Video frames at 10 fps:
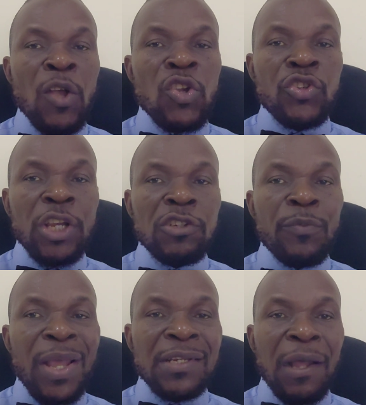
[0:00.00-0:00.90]

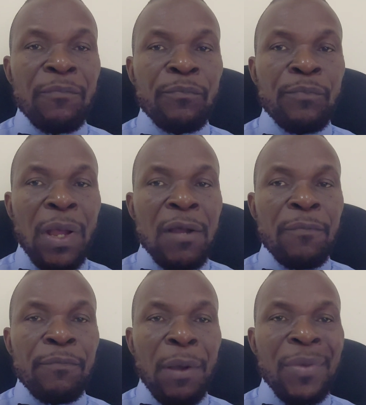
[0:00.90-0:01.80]
Settlement and
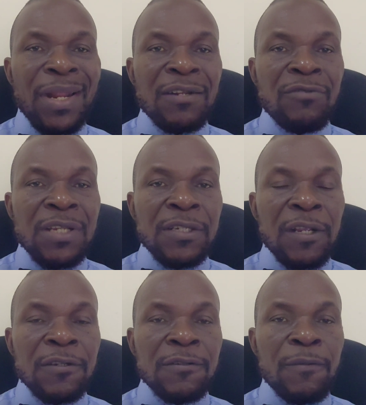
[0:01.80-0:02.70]
permanent
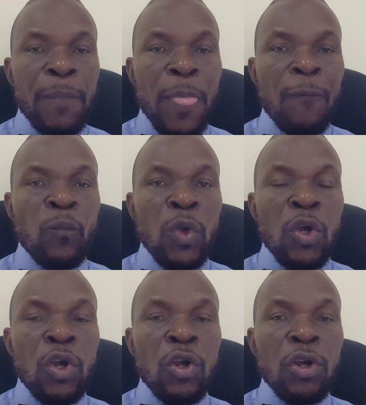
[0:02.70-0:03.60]
residence.
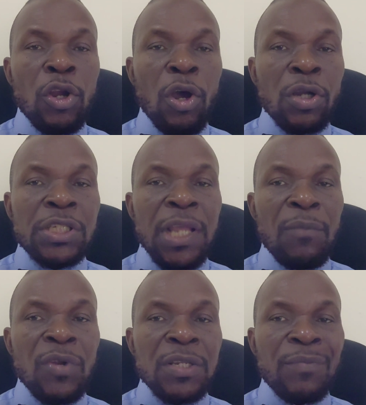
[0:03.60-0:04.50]

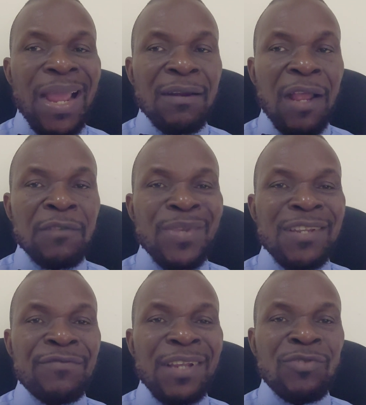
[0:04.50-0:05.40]
Long-term migrants may
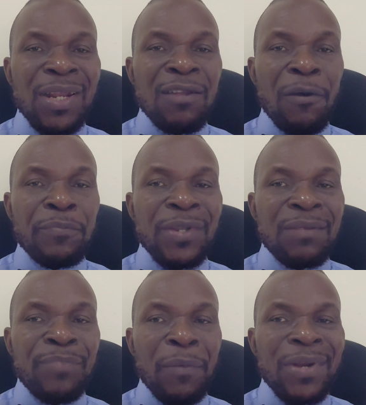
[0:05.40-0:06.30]
eventually obtain
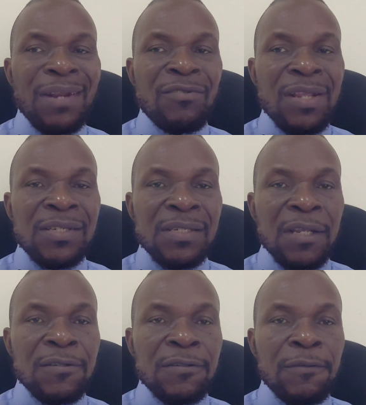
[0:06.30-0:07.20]
permanent
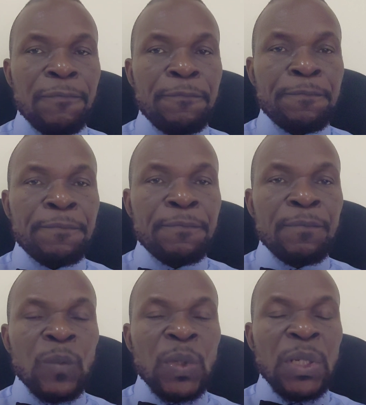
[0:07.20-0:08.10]
residence.
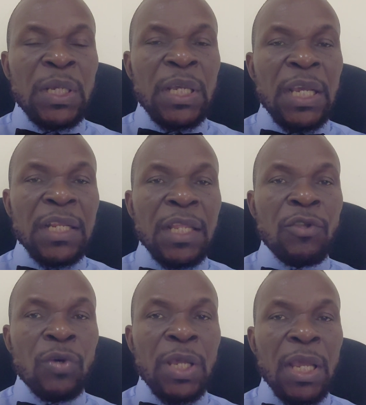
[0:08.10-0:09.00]
In the
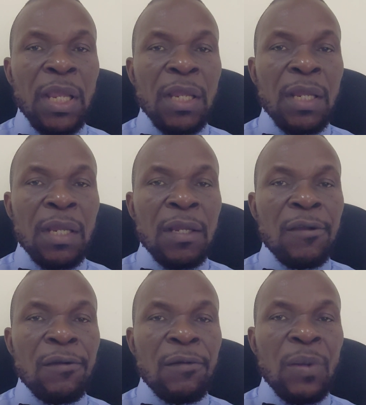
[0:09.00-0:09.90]
UK,
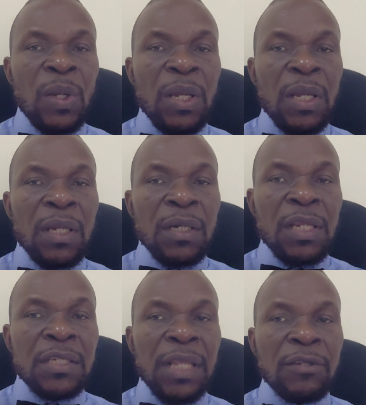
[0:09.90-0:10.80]

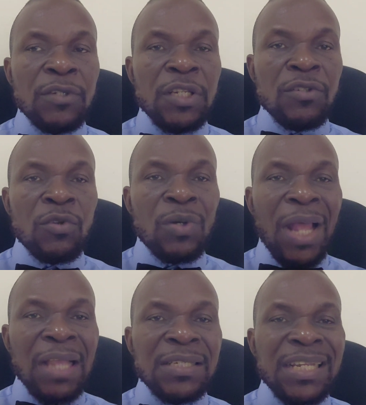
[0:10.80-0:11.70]
this status is known
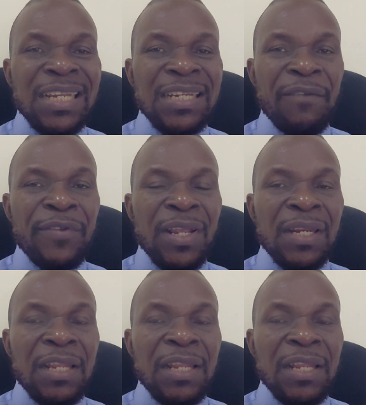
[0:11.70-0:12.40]
as indefinite